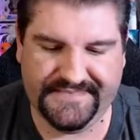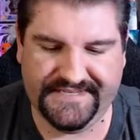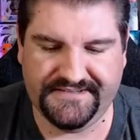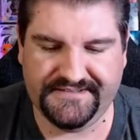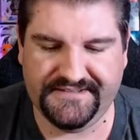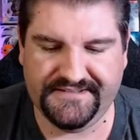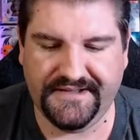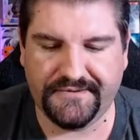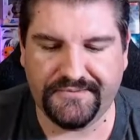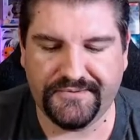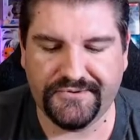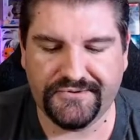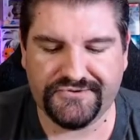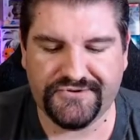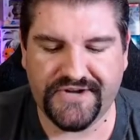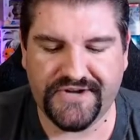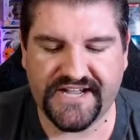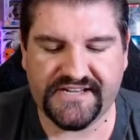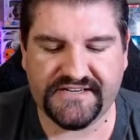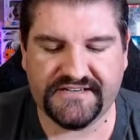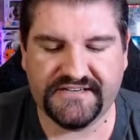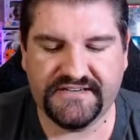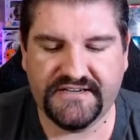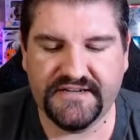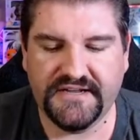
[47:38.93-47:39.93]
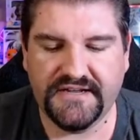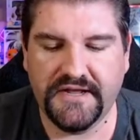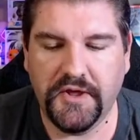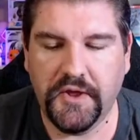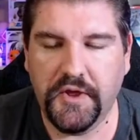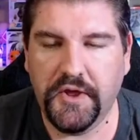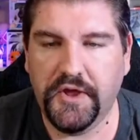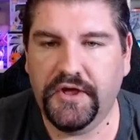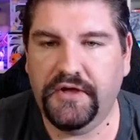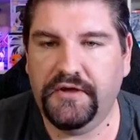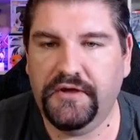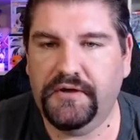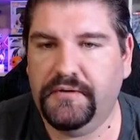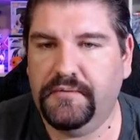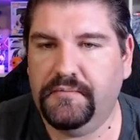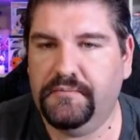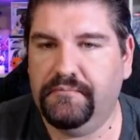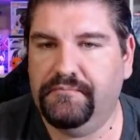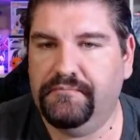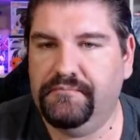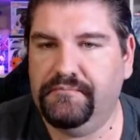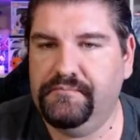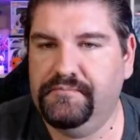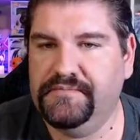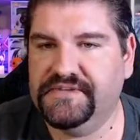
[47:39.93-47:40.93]
Not a real dragon.
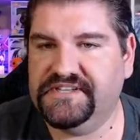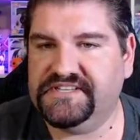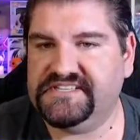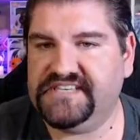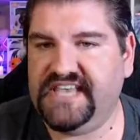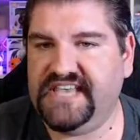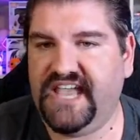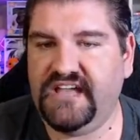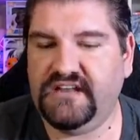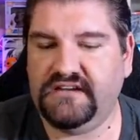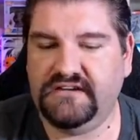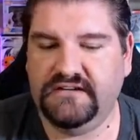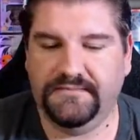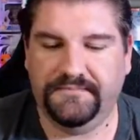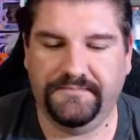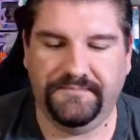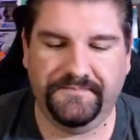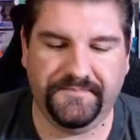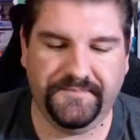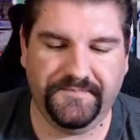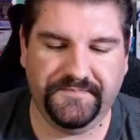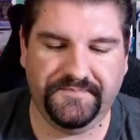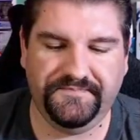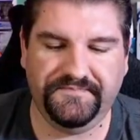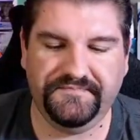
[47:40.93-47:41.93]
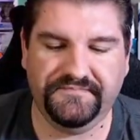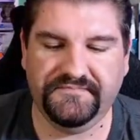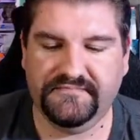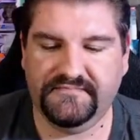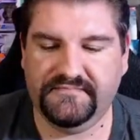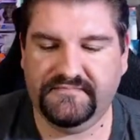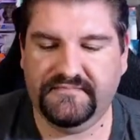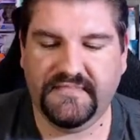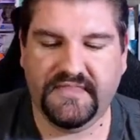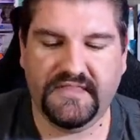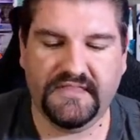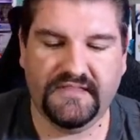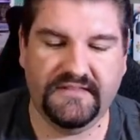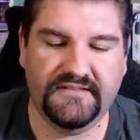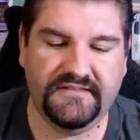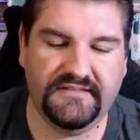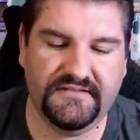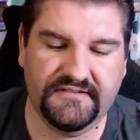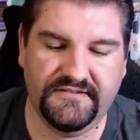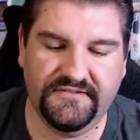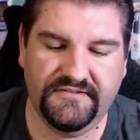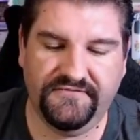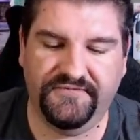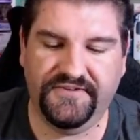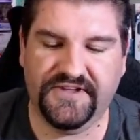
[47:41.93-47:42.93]
Sand.
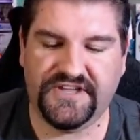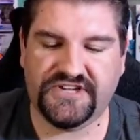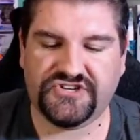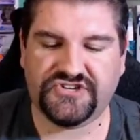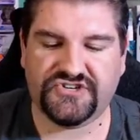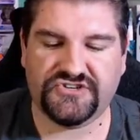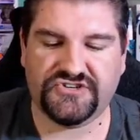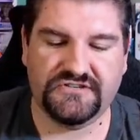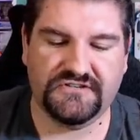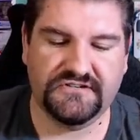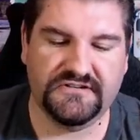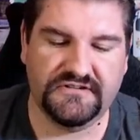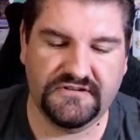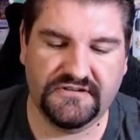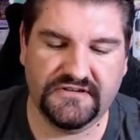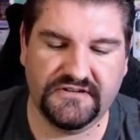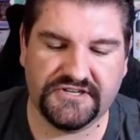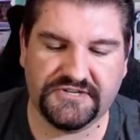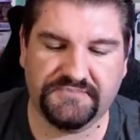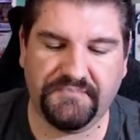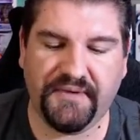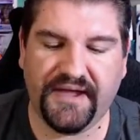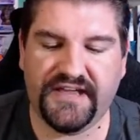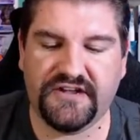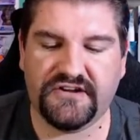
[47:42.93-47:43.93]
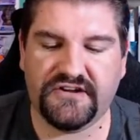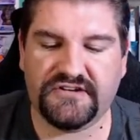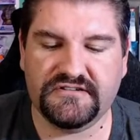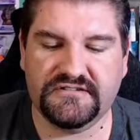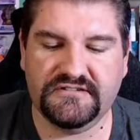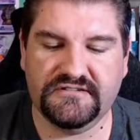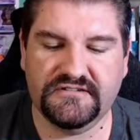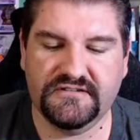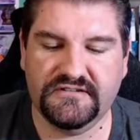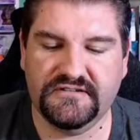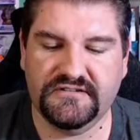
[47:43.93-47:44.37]
Fish. Spider.